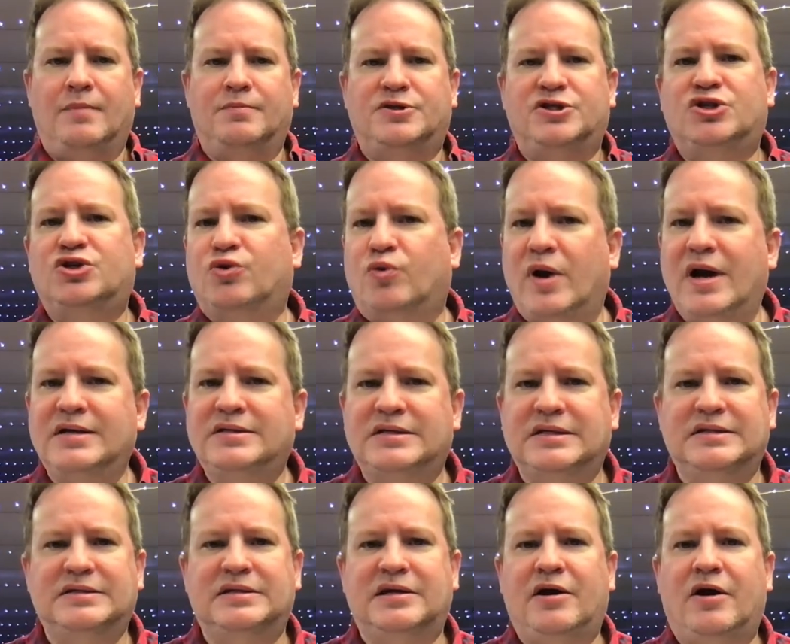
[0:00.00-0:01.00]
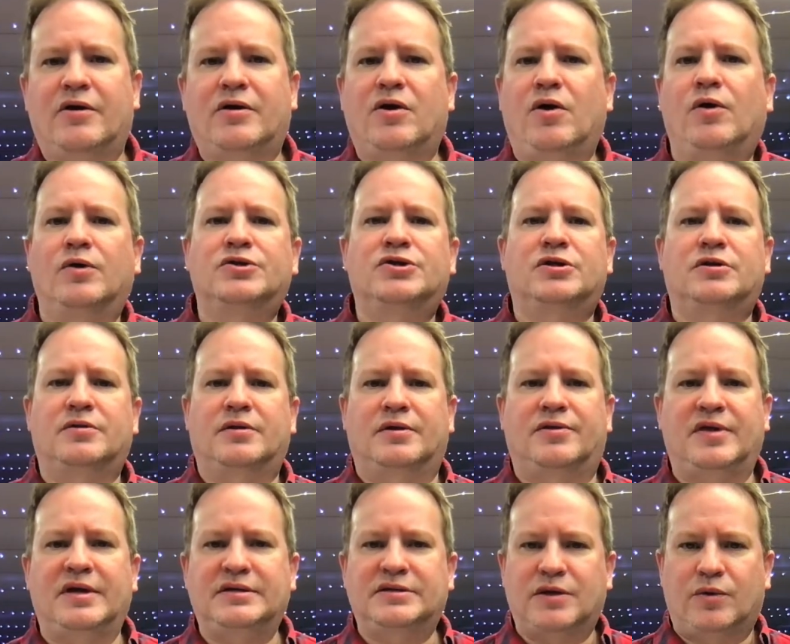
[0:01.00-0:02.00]
stresses in our culture, the
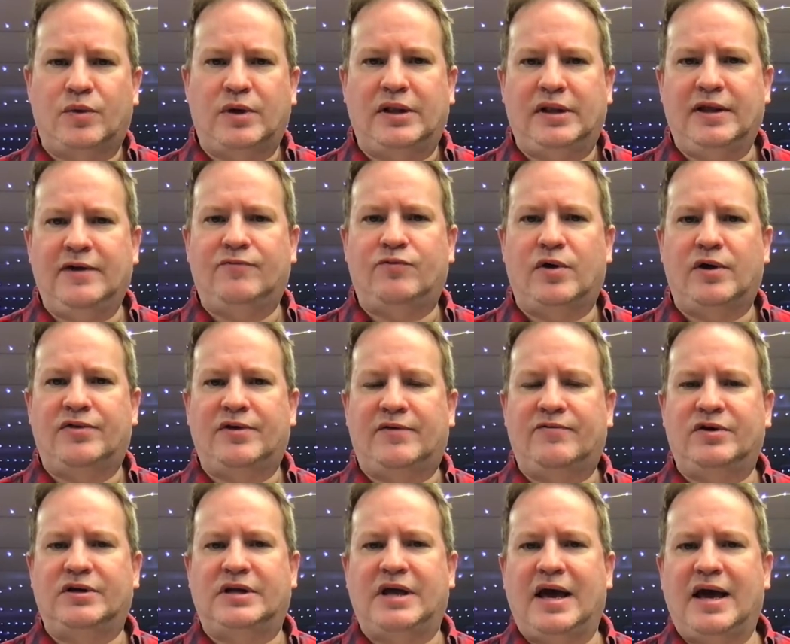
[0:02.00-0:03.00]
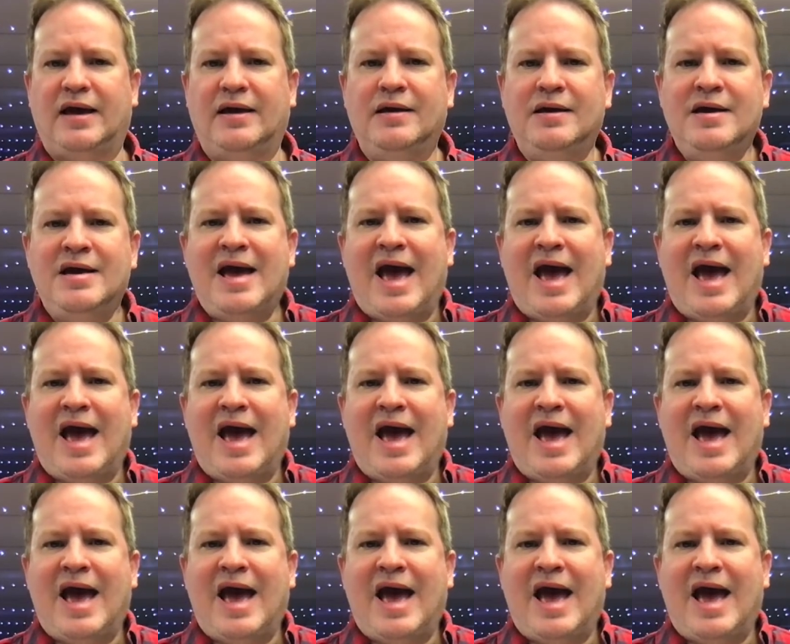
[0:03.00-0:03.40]
things that we live with every day.